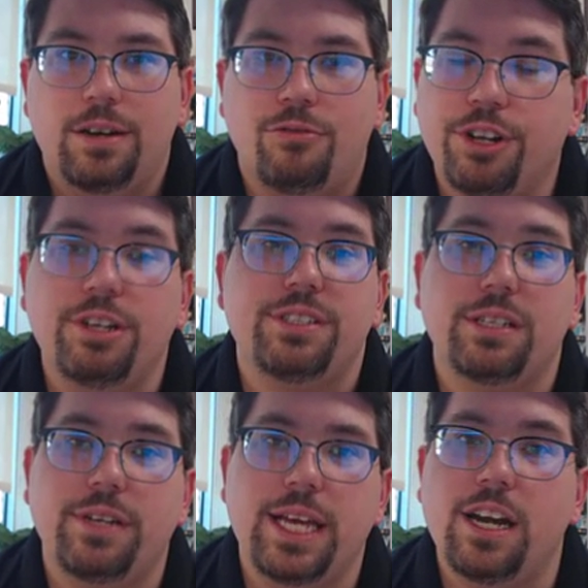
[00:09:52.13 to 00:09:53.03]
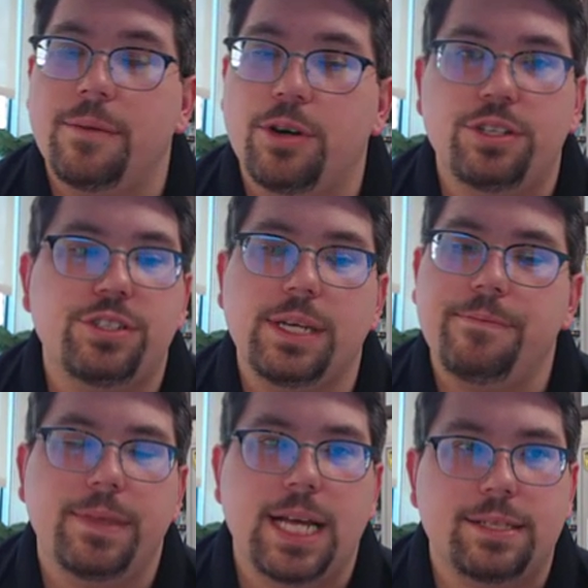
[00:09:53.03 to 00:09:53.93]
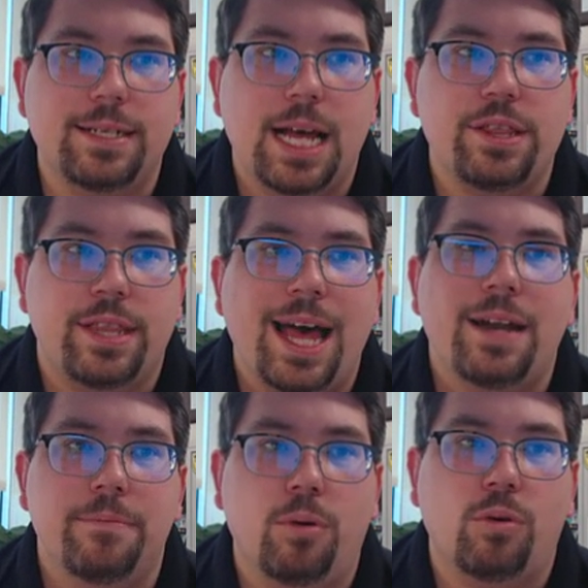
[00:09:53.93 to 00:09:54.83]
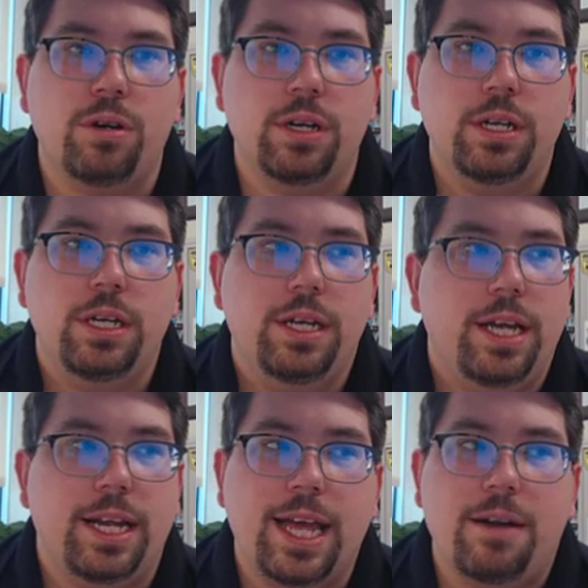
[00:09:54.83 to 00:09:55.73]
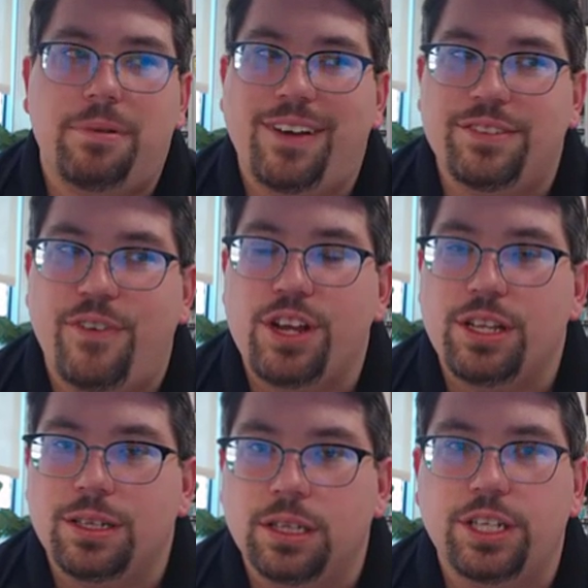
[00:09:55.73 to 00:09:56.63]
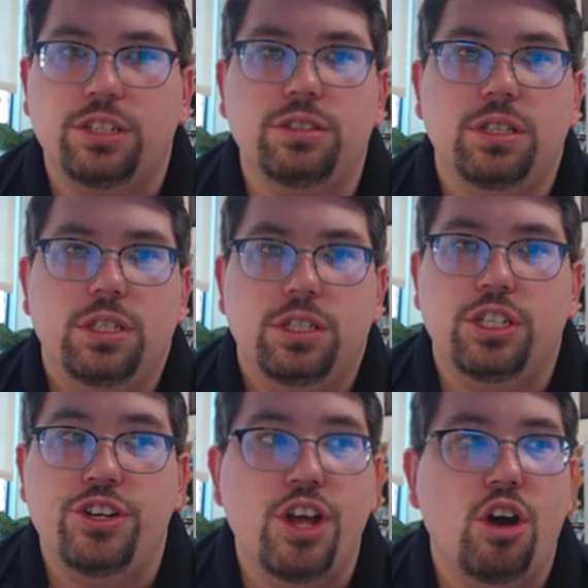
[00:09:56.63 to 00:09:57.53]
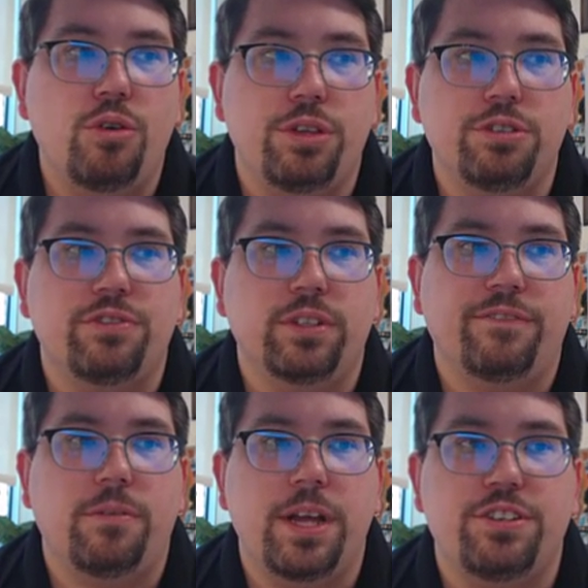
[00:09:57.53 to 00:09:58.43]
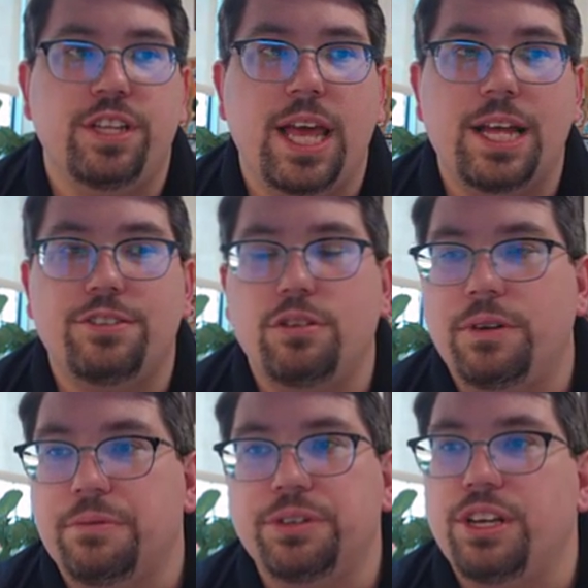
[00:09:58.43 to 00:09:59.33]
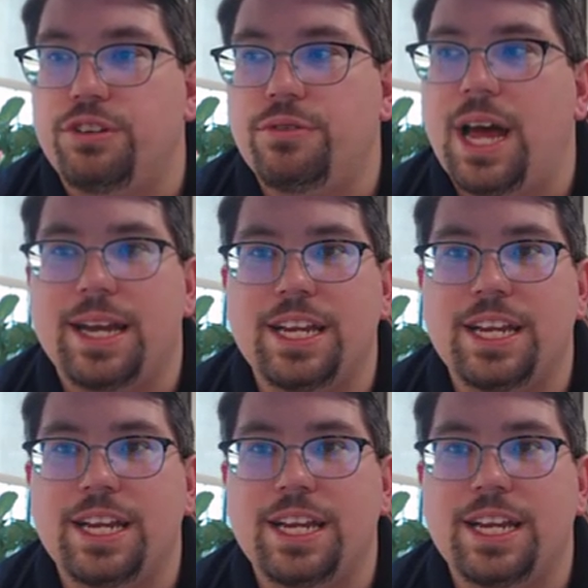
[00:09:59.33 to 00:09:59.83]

Realistically, in an emergency, that's not that important. It, again, it provides very little to no useful information in the end, so we really do not